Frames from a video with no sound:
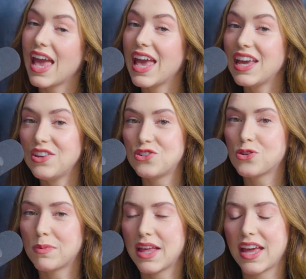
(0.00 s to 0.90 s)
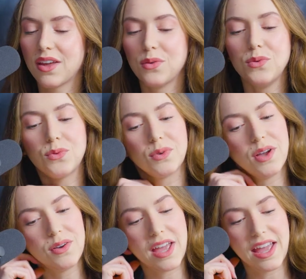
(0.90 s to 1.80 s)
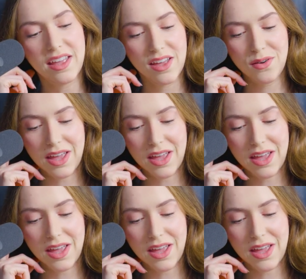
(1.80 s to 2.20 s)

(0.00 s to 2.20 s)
Age play. Ooh, okay.